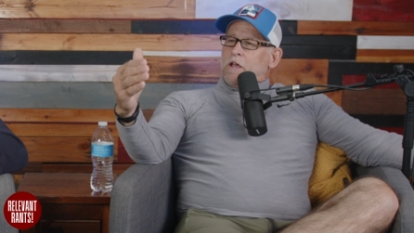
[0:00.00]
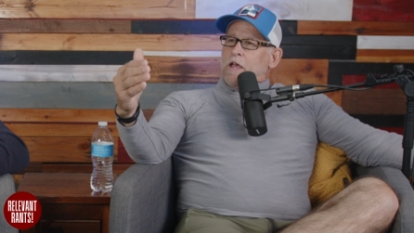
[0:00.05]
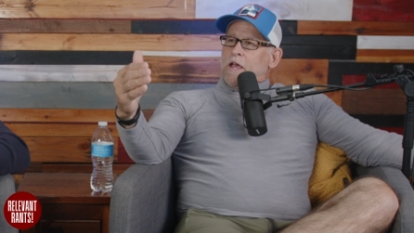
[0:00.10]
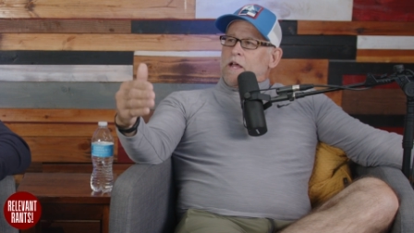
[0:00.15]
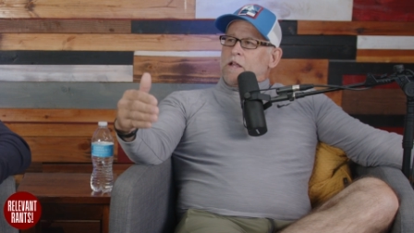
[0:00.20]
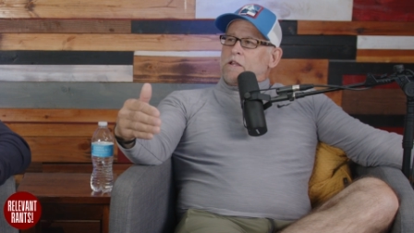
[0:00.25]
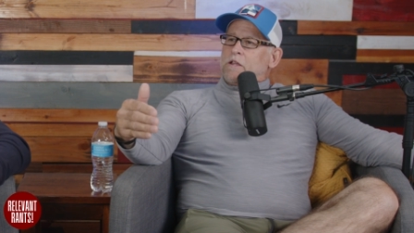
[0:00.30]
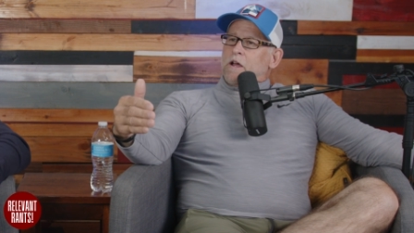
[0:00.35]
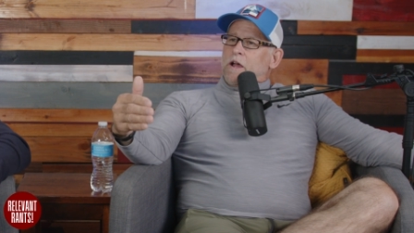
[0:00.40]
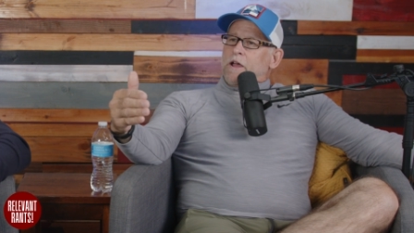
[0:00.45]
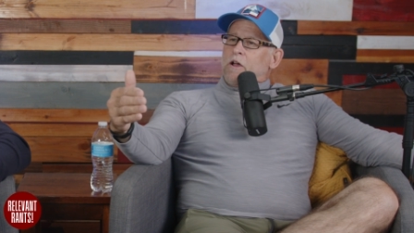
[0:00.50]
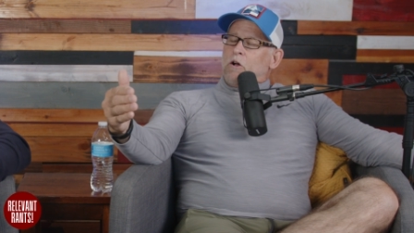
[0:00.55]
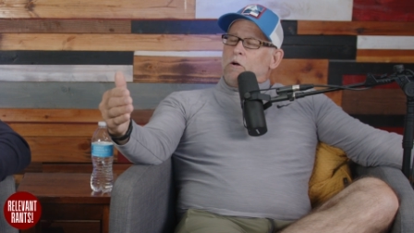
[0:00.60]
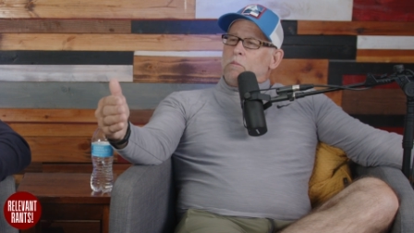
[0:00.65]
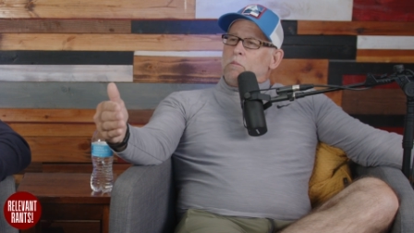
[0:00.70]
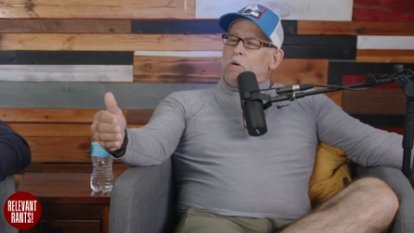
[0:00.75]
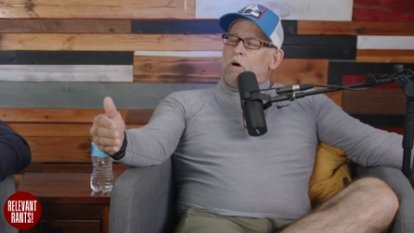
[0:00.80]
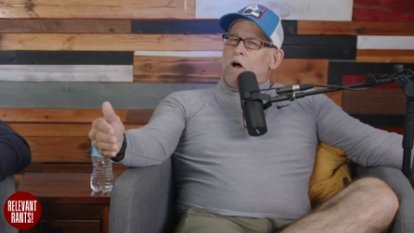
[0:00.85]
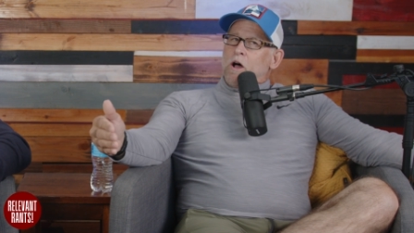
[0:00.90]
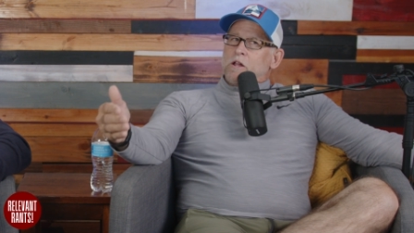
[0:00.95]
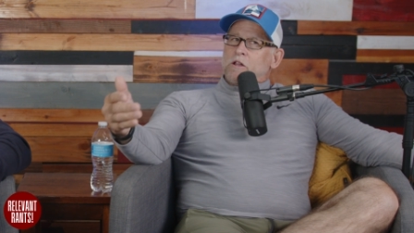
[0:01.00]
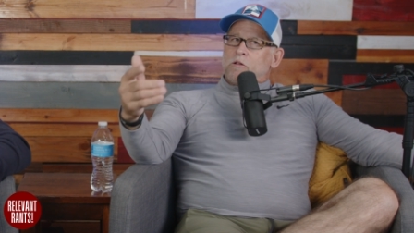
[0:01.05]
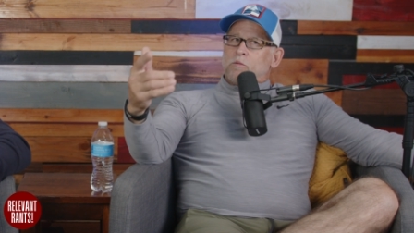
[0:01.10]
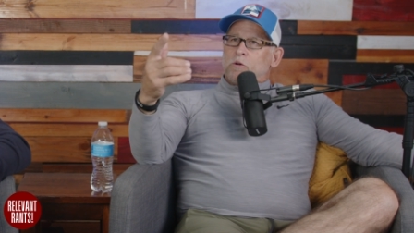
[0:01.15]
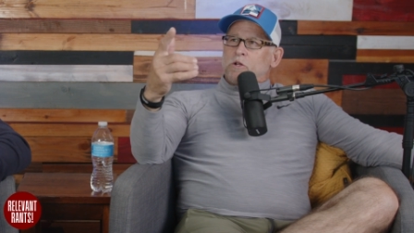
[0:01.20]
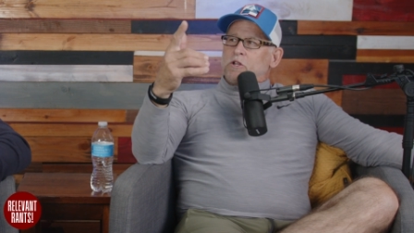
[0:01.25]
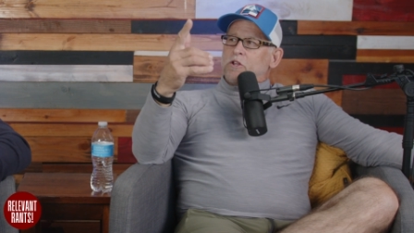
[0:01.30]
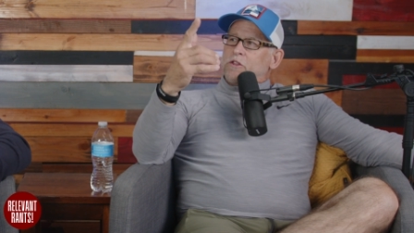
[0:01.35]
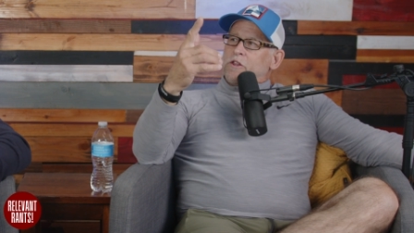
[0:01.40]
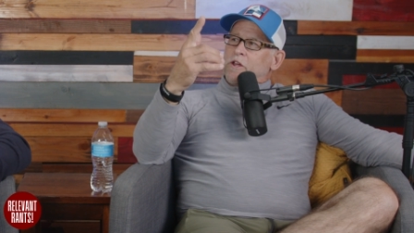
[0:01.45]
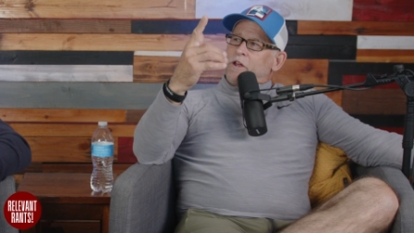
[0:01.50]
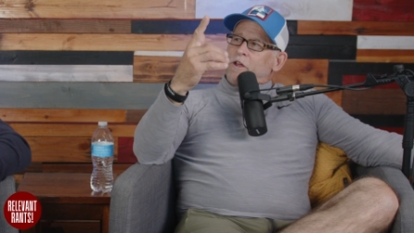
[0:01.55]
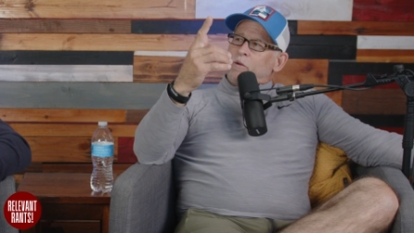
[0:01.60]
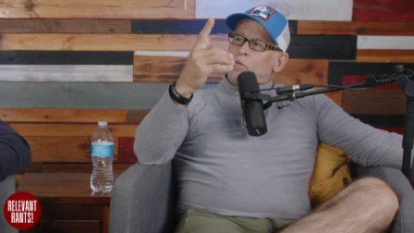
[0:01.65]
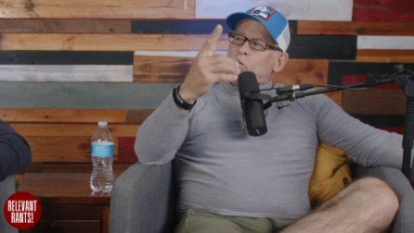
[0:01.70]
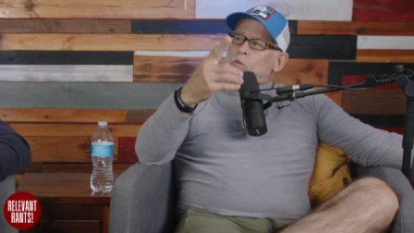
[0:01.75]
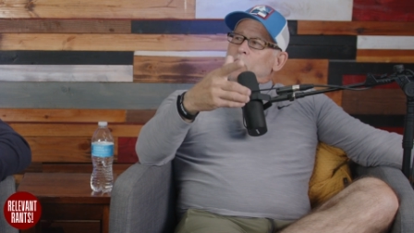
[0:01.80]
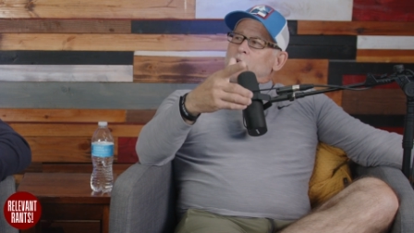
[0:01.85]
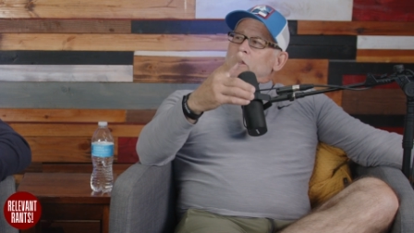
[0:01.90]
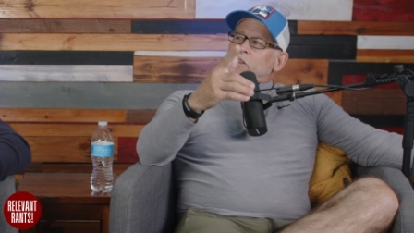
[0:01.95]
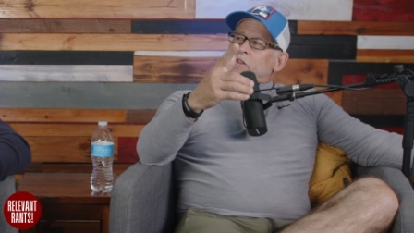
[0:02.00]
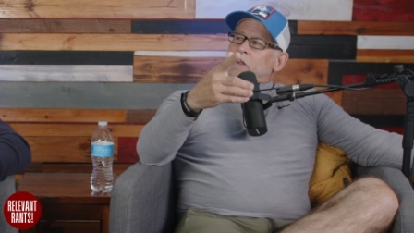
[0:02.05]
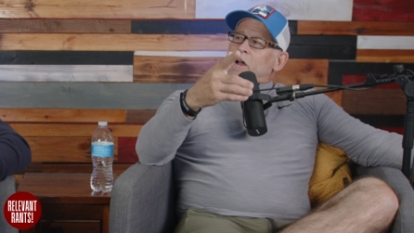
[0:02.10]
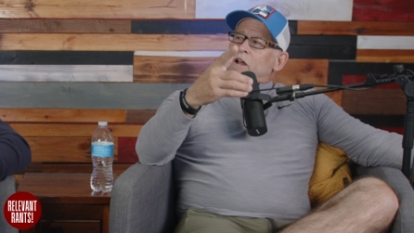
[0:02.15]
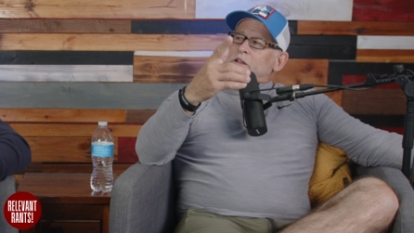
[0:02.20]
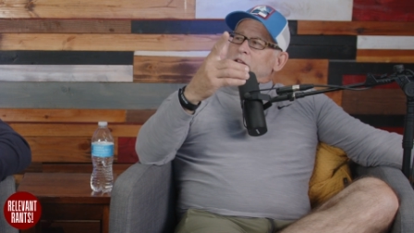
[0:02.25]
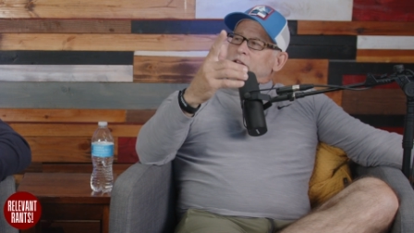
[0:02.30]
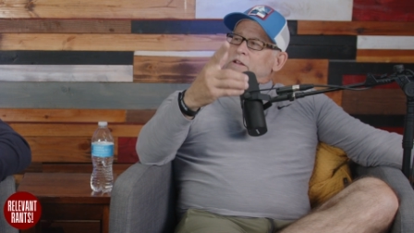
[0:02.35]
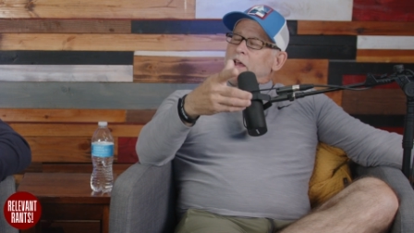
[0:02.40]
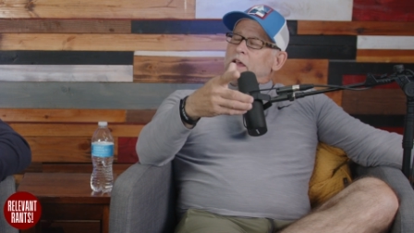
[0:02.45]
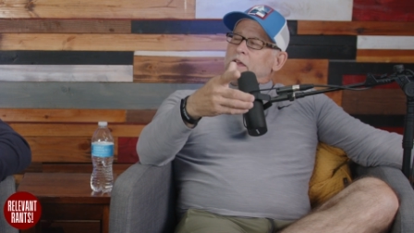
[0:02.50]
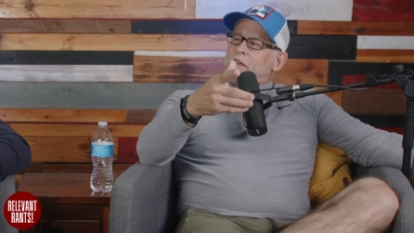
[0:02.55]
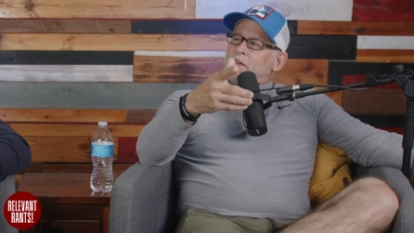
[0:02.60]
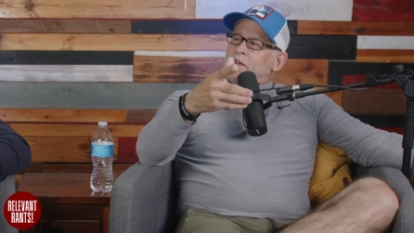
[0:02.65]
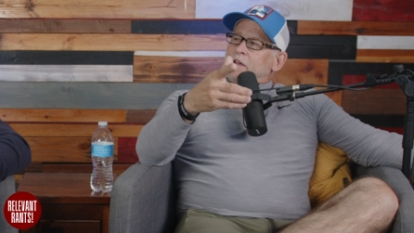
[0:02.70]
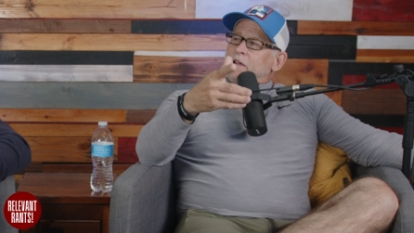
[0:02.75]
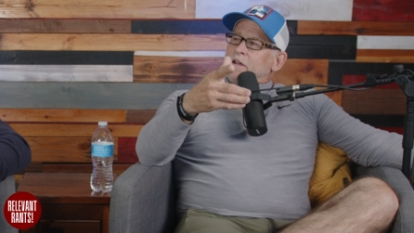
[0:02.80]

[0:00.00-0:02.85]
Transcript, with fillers: anti-Hamas, which they will not say.